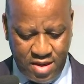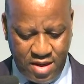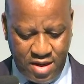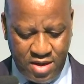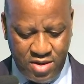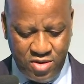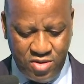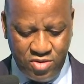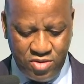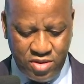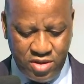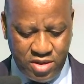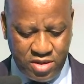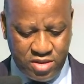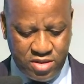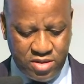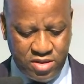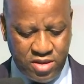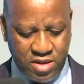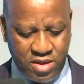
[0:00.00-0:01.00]
I know
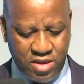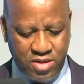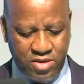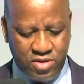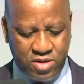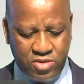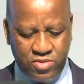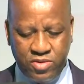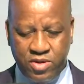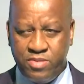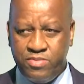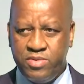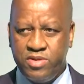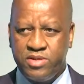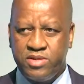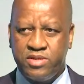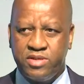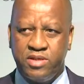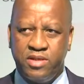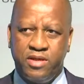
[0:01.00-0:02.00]
that, Honorable
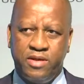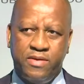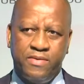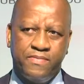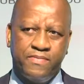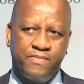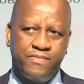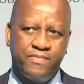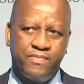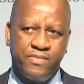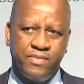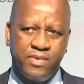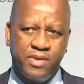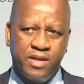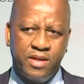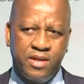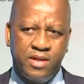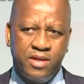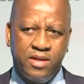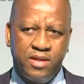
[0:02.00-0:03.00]
MEC,
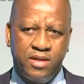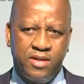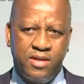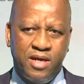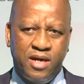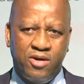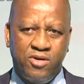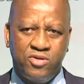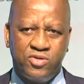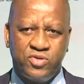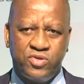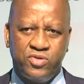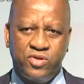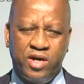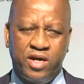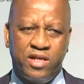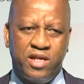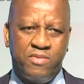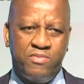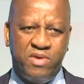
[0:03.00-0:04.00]
there are also
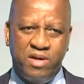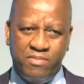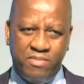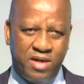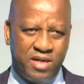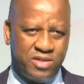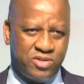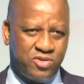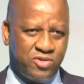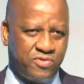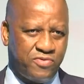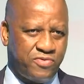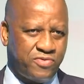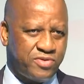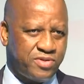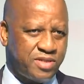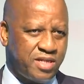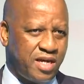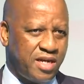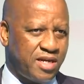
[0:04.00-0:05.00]
other members of
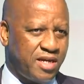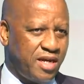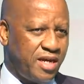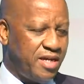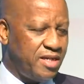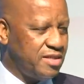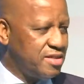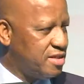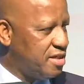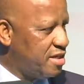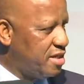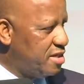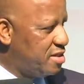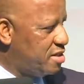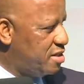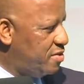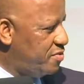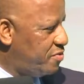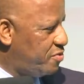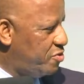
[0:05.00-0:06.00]
SALCA
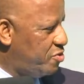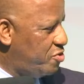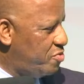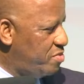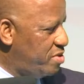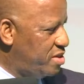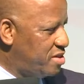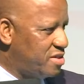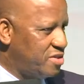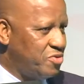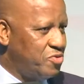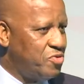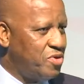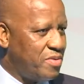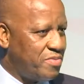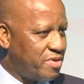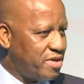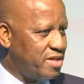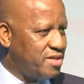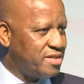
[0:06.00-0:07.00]
Executive Committee who
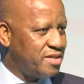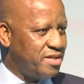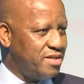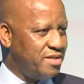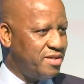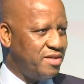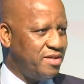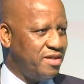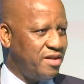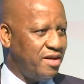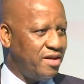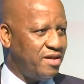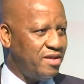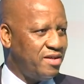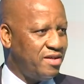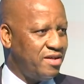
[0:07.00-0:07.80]
are present here,